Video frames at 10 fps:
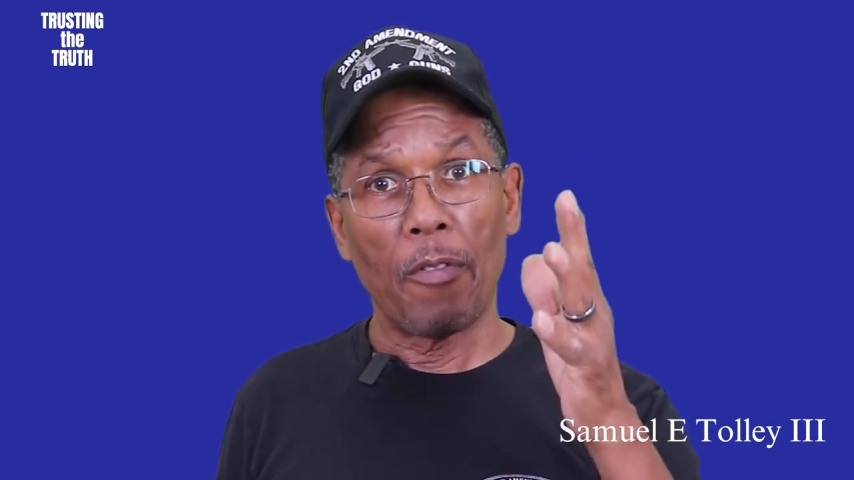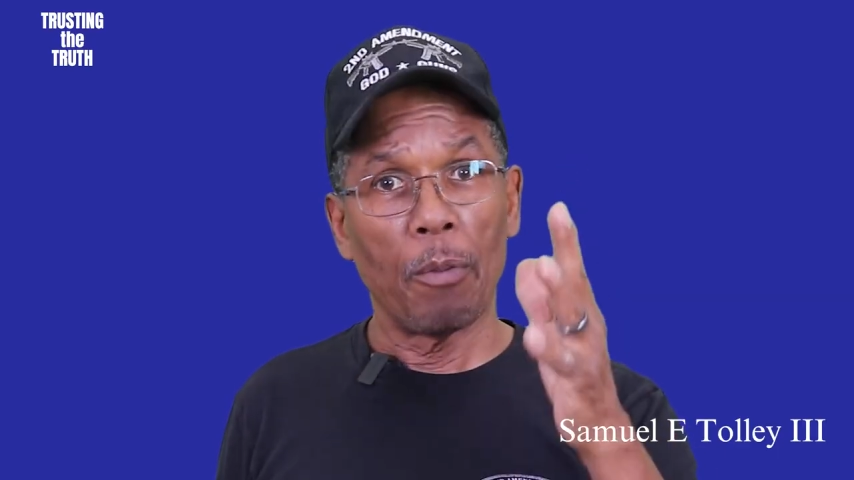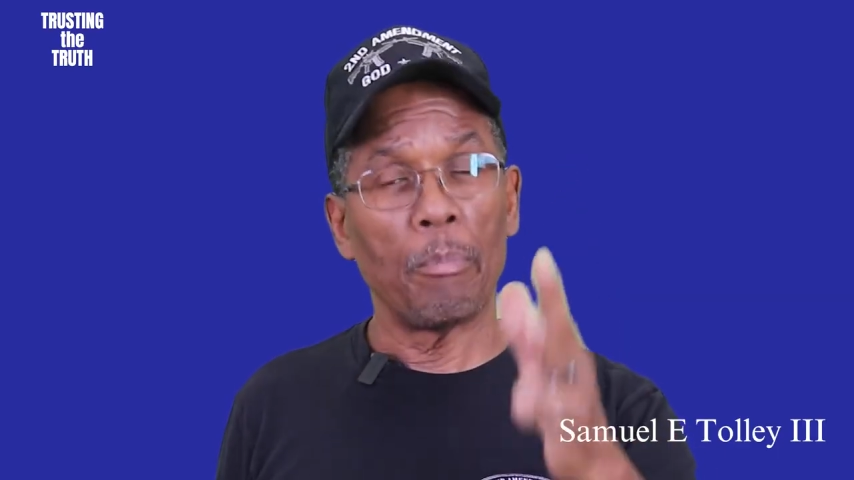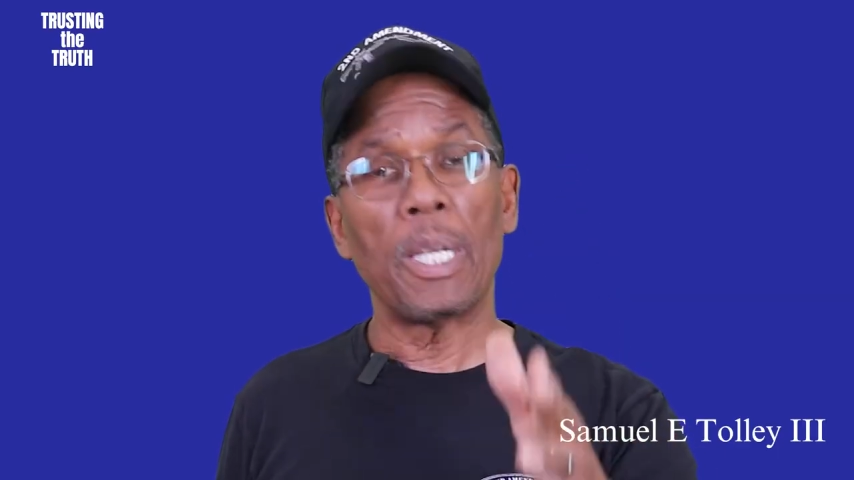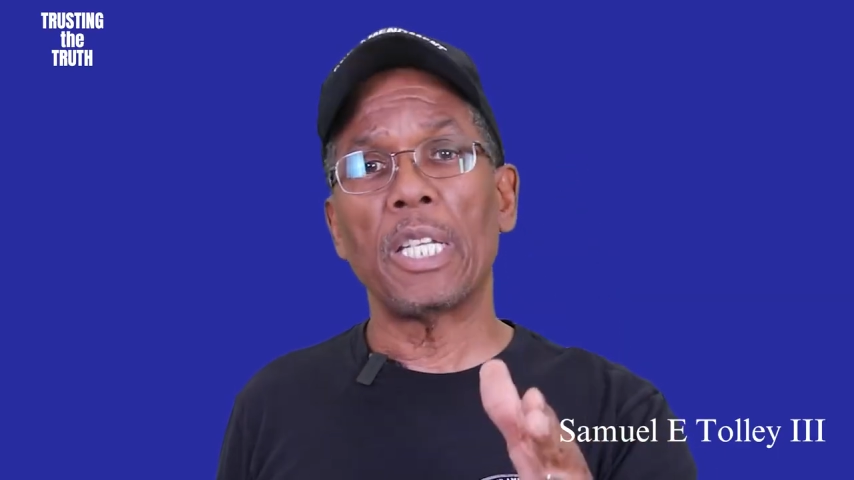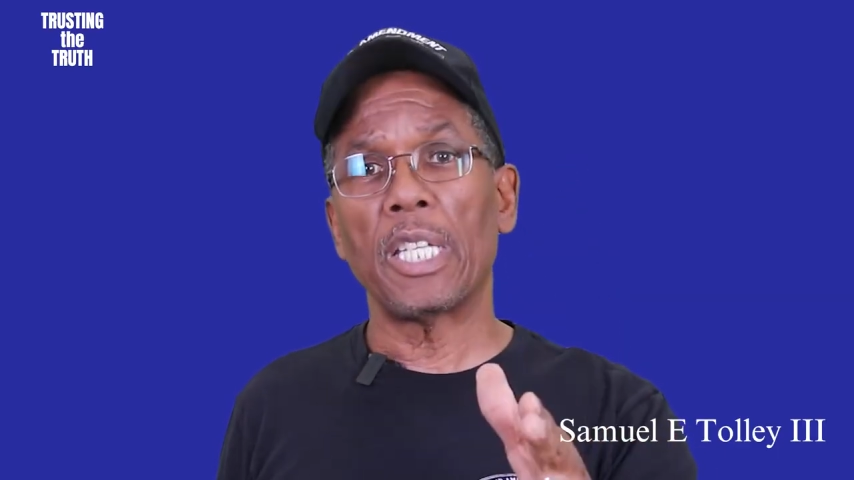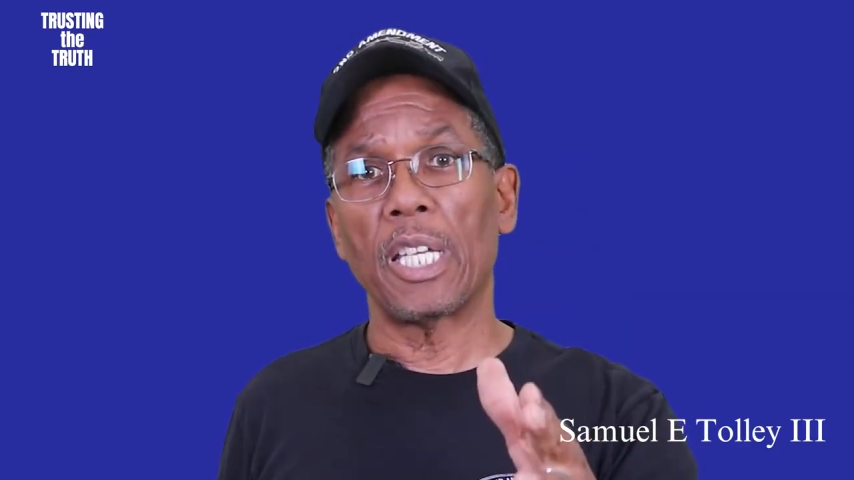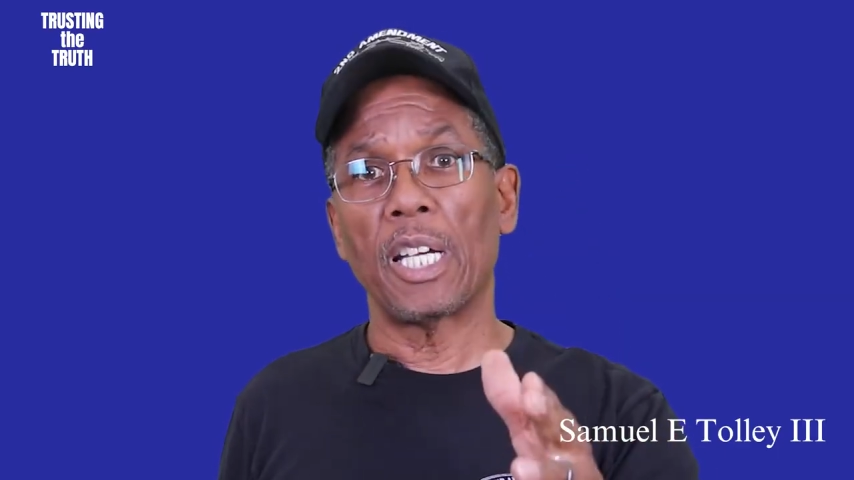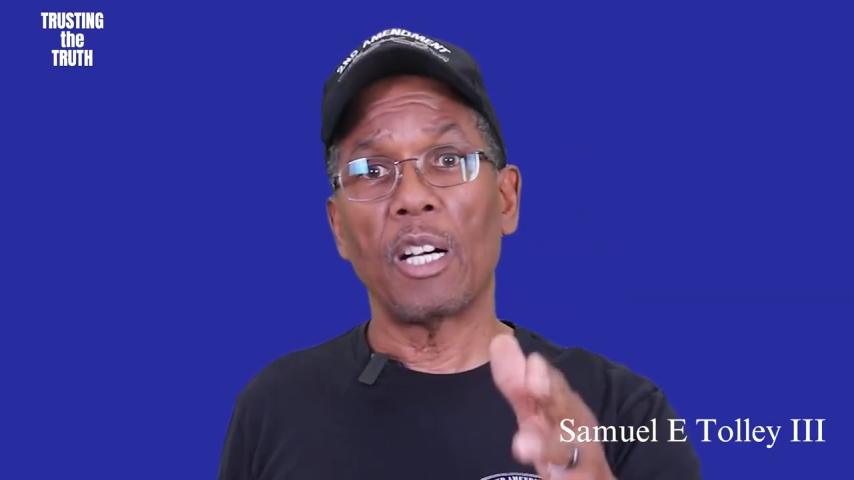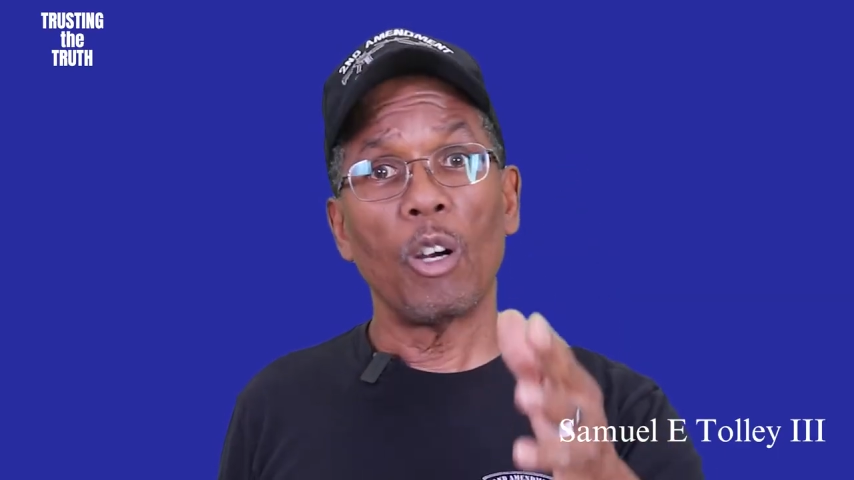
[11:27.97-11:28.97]
the
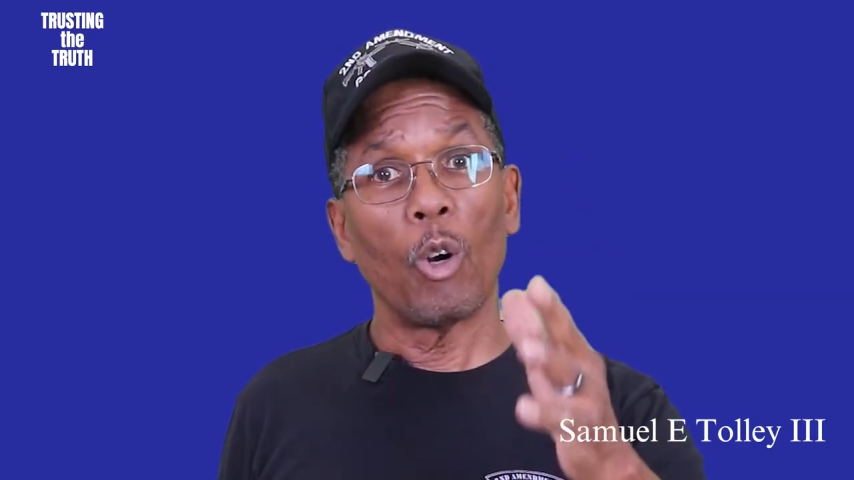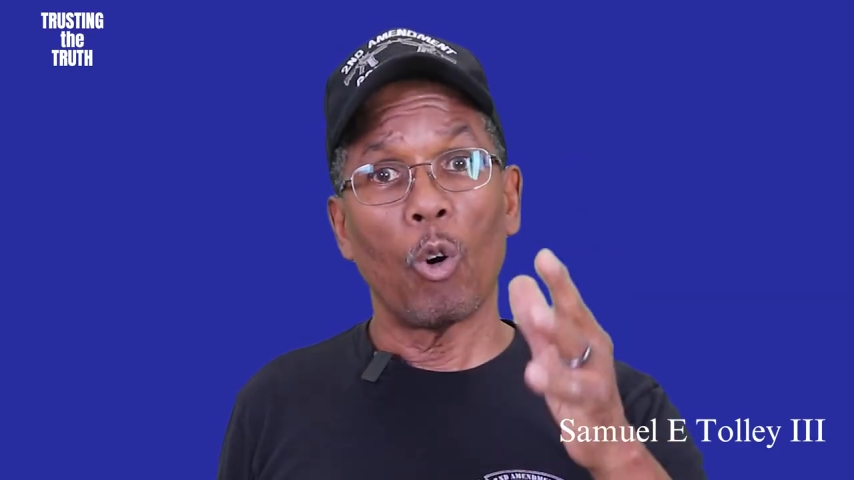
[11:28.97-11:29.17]
media